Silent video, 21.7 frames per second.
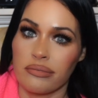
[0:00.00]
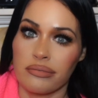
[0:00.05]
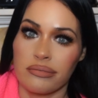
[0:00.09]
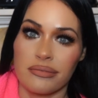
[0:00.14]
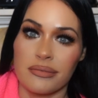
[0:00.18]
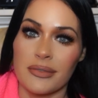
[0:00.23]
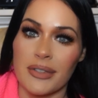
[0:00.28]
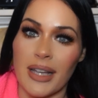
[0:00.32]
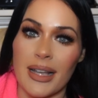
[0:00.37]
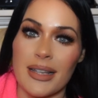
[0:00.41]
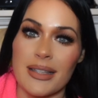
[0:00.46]

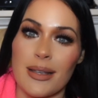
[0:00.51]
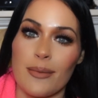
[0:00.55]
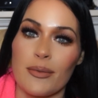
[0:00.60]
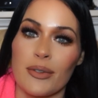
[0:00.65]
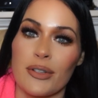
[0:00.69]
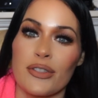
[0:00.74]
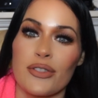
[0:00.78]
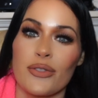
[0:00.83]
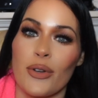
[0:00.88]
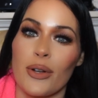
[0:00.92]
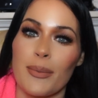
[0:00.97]
guys, I'm
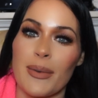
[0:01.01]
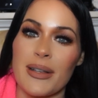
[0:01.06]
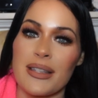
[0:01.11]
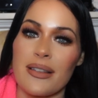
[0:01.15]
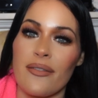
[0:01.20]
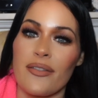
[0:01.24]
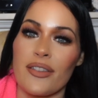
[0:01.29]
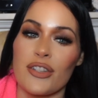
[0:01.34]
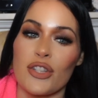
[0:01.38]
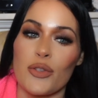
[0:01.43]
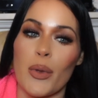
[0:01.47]
going to talk
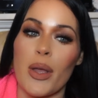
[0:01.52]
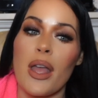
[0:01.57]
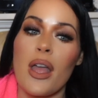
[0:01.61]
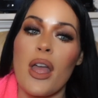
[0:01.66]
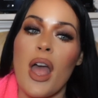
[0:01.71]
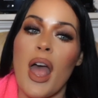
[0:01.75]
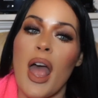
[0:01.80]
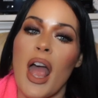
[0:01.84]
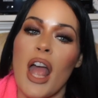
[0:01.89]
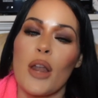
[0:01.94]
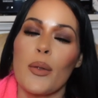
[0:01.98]
myself into it.
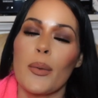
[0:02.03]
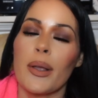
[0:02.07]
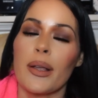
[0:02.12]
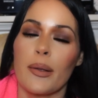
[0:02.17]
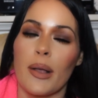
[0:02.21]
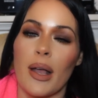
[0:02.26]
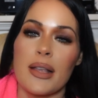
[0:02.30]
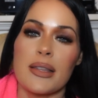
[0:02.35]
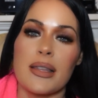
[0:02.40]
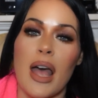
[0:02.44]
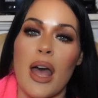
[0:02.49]
Anyway,
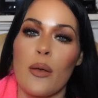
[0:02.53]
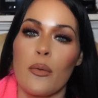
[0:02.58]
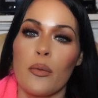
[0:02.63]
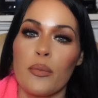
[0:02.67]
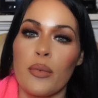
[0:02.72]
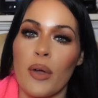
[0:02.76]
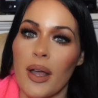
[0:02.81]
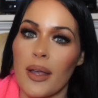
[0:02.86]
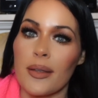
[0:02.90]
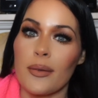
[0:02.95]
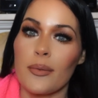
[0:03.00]
guys, I will
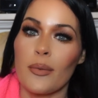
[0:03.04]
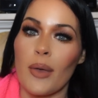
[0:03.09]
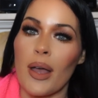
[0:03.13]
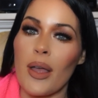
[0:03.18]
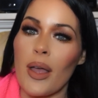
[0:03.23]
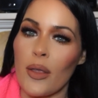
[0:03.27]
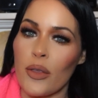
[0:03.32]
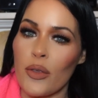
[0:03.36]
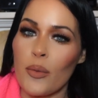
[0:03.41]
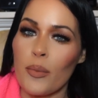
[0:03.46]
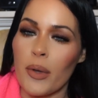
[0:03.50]
probably,
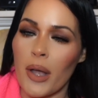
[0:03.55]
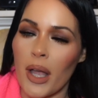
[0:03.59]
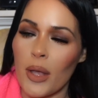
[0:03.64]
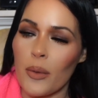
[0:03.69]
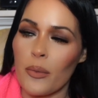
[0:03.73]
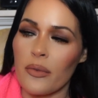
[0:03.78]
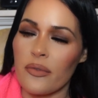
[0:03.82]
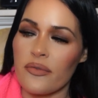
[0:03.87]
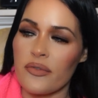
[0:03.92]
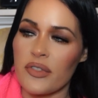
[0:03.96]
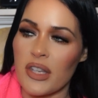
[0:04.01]
I, you probably
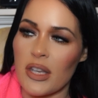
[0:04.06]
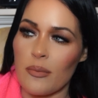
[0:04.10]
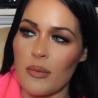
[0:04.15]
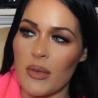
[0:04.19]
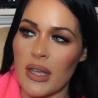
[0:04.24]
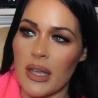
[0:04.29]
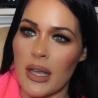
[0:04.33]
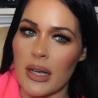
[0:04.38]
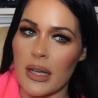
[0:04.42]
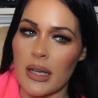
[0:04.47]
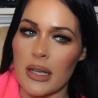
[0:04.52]
will see
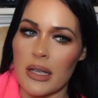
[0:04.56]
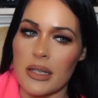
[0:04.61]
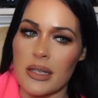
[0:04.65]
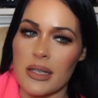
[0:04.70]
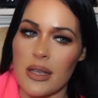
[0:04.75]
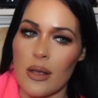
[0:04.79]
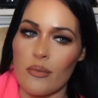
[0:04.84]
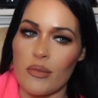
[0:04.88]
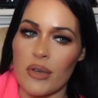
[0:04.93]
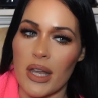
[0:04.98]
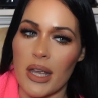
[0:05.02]
me getting it
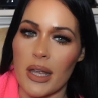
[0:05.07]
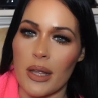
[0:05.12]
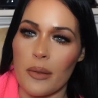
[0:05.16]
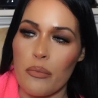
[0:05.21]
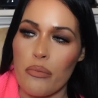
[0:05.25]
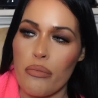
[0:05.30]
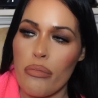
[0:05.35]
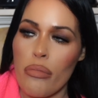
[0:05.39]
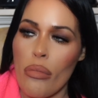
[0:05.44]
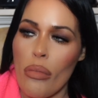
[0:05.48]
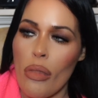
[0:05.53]
someday,
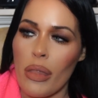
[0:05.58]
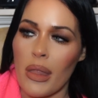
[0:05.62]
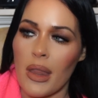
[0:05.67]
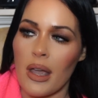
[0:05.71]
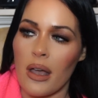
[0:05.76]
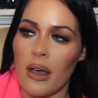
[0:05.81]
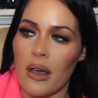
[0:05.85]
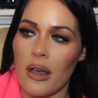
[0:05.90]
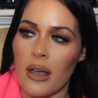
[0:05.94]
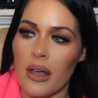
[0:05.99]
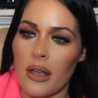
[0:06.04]

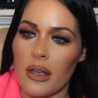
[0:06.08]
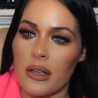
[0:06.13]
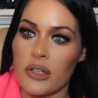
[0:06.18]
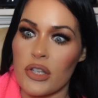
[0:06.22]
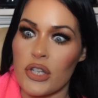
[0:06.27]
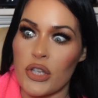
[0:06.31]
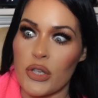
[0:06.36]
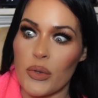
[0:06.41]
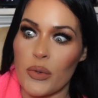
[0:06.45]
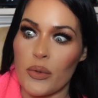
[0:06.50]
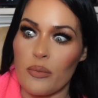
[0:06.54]
uh,
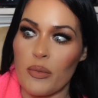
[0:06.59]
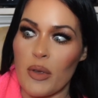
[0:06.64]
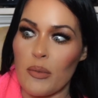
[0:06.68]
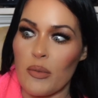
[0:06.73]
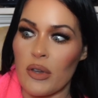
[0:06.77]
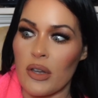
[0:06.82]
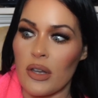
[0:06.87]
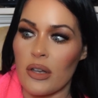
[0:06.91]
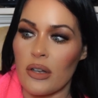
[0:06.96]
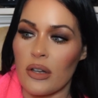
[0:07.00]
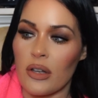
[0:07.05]
soon,
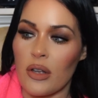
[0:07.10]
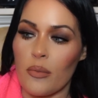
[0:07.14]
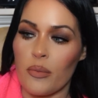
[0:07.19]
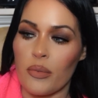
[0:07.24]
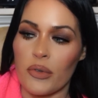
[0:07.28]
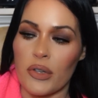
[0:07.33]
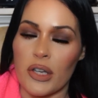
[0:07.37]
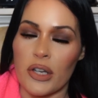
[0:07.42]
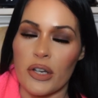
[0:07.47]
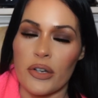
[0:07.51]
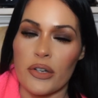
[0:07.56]
maybe in a
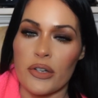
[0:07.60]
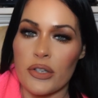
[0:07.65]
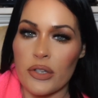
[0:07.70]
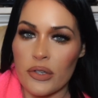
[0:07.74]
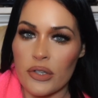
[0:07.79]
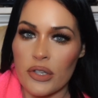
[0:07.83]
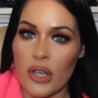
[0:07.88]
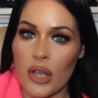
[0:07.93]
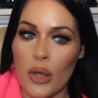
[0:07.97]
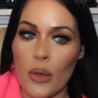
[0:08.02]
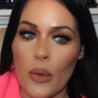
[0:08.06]
couple years or
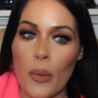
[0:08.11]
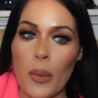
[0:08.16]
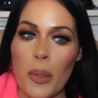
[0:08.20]
so.